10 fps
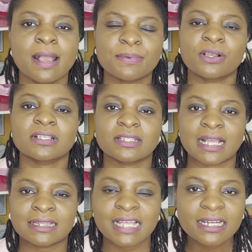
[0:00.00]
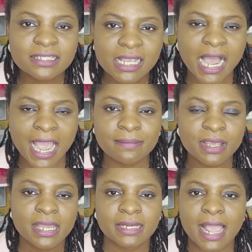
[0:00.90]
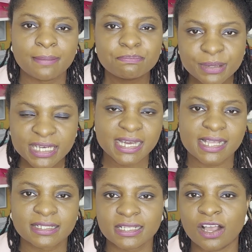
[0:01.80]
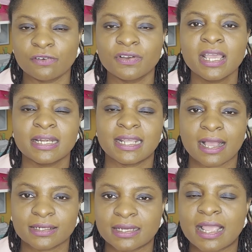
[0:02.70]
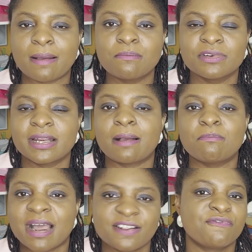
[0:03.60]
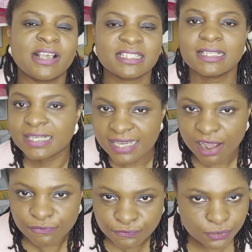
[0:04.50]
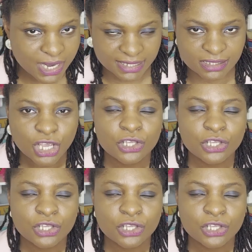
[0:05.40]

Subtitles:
because at that time they have been their self, they are manifesting in their fullest.